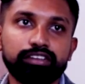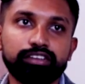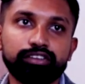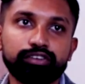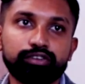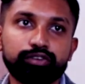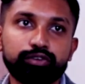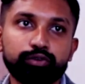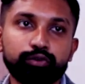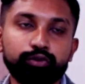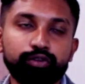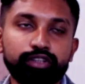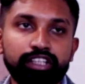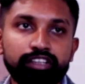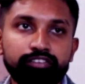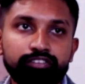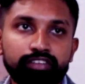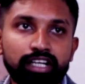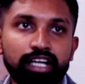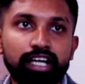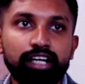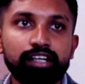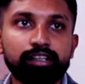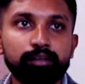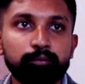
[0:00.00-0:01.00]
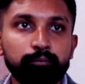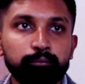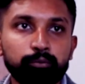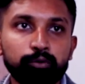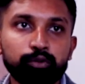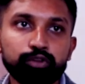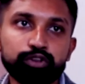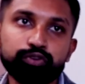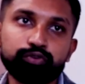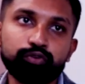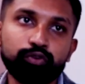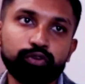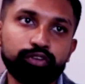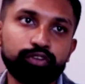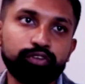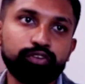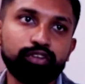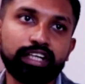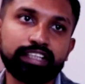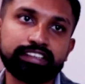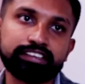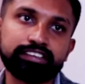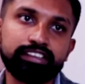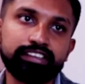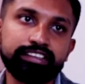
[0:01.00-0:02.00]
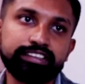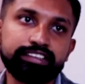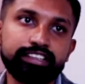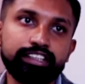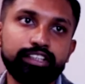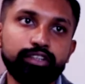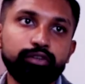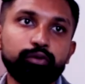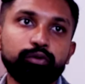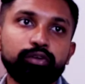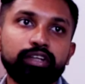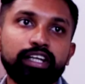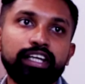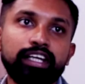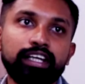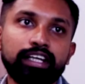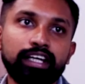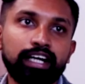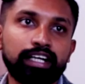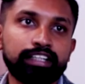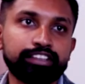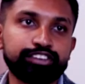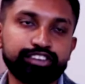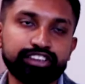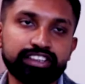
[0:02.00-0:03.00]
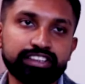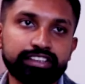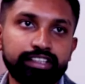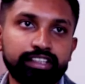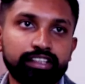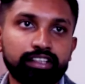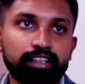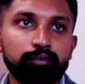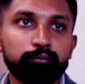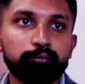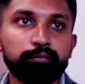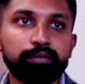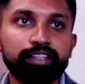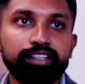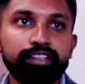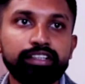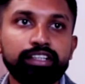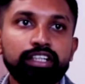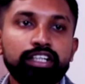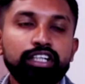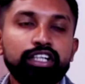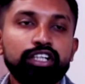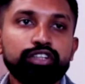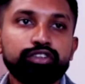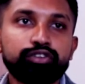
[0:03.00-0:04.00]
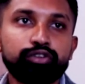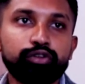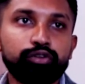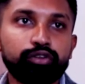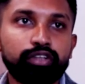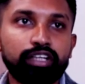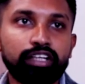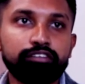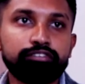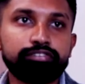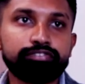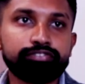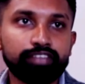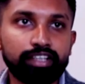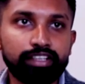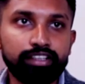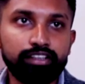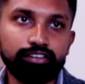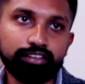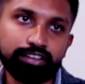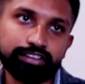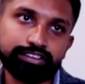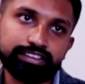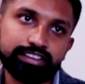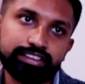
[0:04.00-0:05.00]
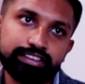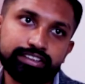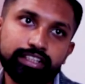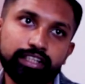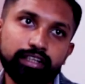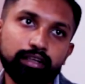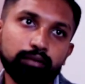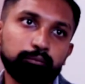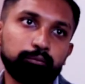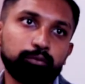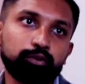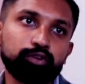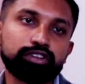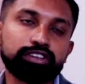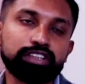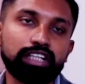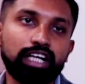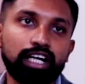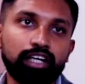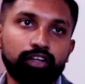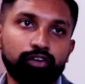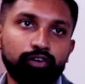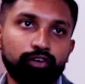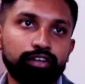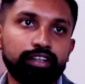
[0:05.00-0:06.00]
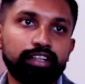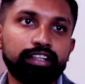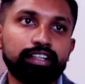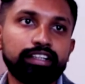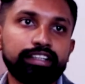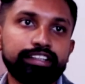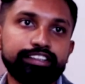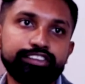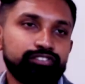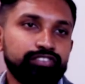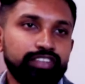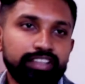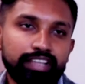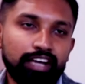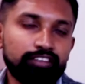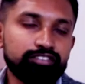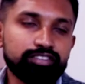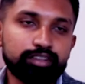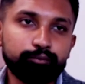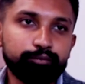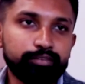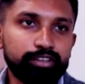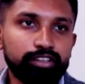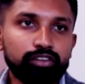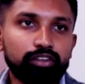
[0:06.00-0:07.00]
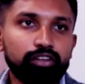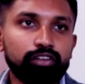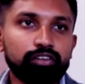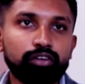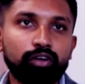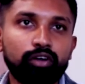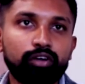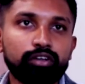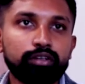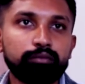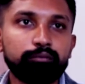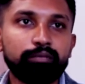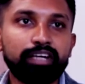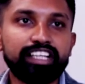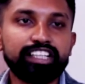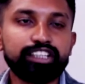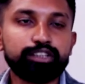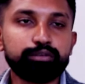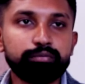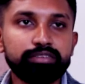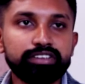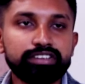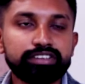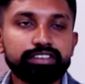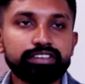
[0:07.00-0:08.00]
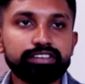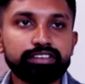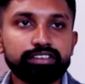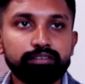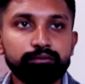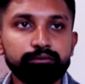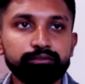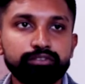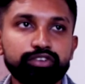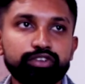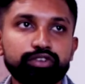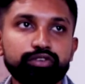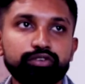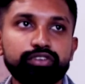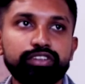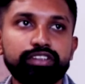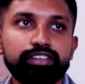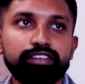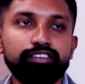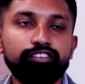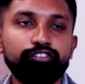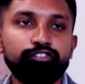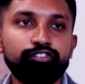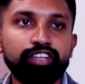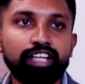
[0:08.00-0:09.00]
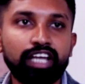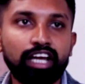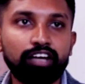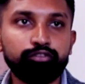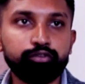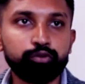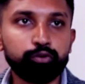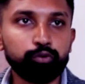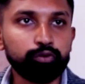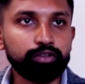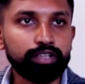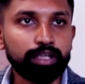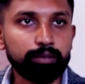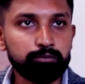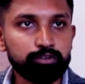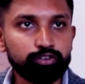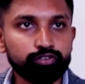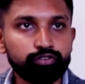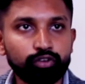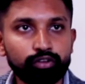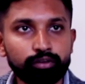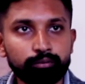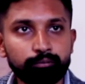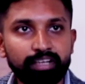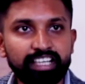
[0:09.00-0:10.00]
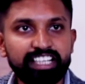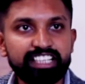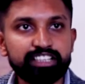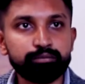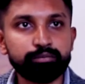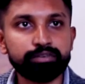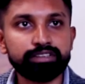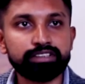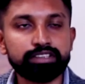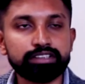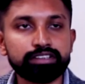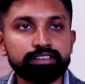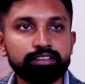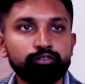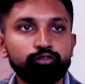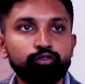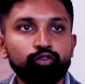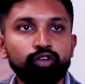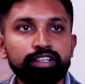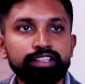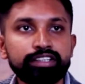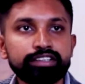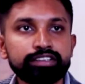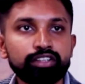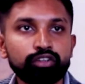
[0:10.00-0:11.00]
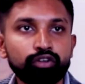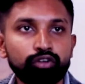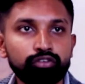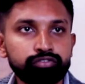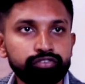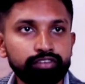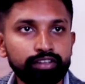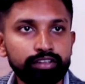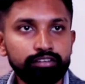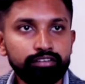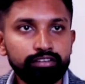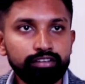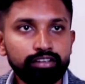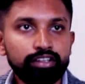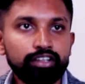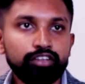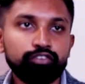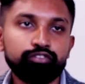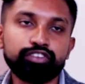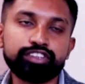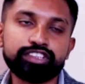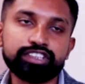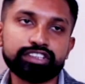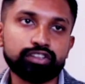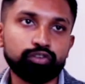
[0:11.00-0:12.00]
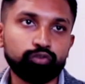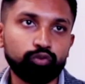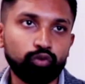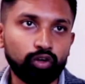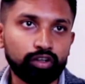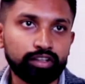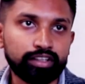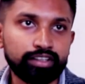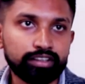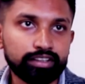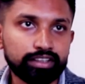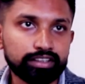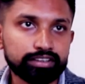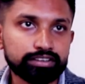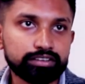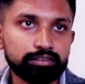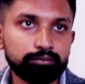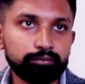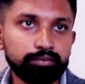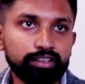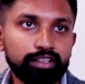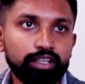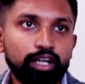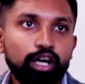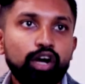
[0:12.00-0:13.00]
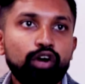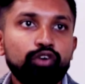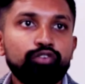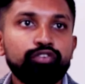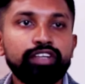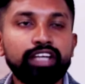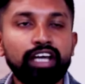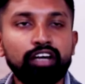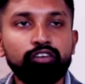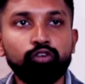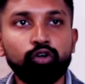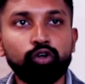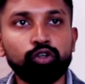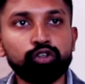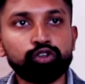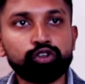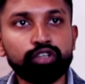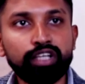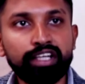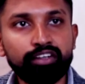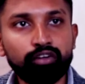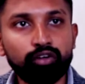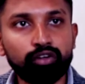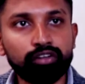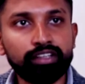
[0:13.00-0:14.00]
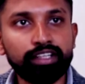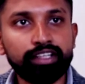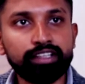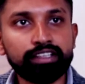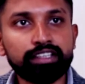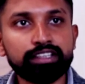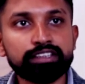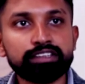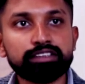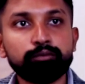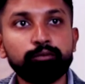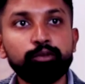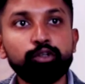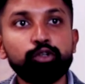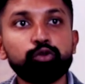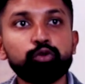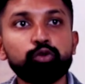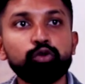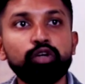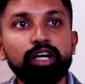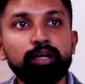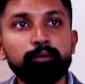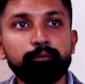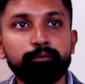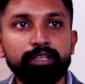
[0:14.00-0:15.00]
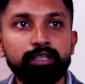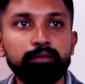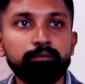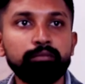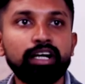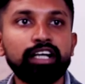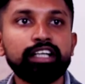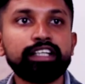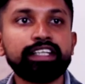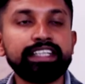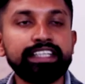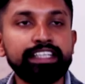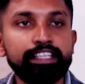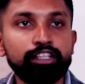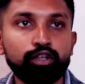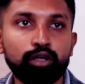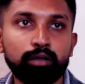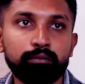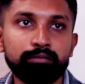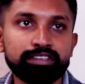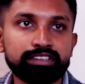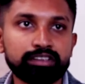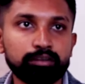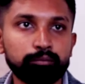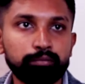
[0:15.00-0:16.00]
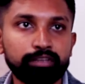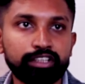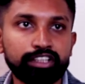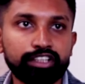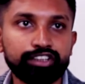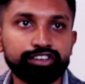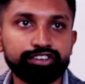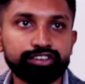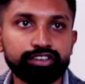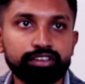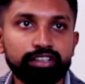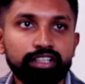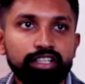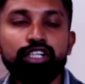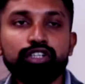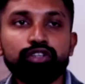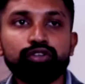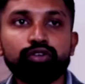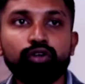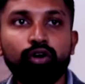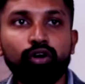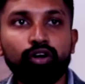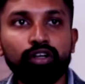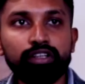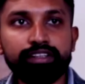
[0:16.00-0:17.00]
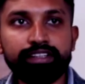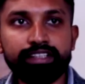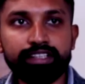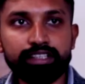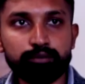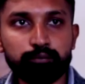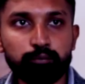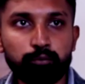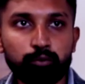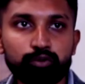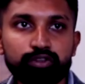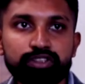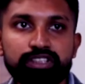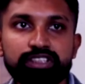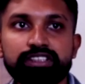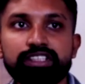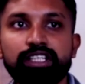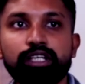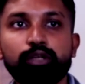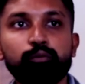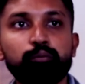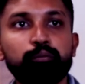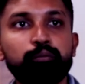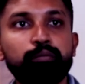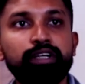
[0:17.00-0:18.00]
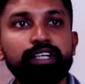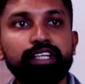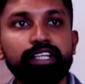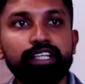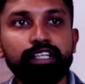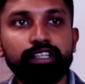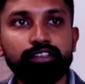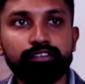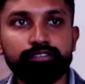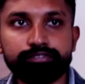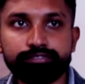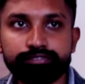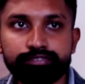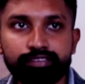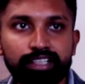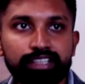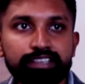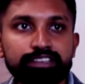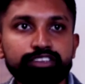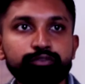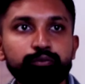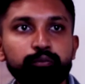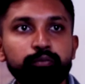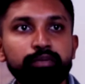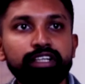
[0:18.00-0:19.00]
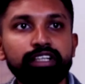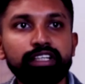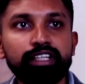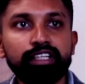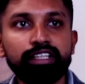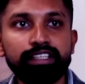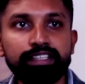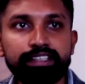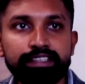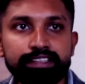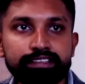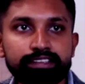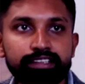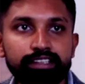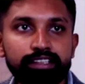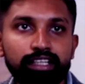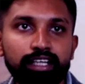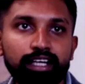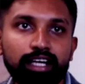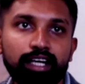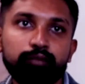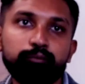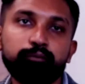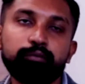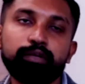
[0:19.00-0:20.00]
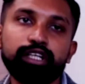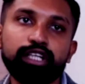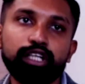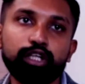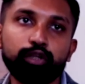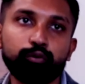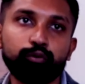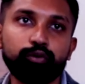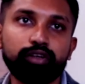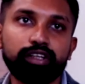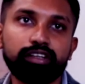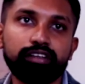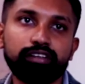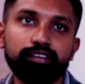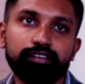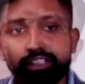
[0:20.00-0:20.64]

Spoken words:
So even our reports, what you actually see today, are GST compliant. So you can file your GST reports accordingly. We have something called order management system. So we have two types of order management system. One is an offline, which is a walk-in customer. We have also an online customer through our Bhimart e-commerce application. So all these processes are pretty fast, pretty easy, and pretty quick.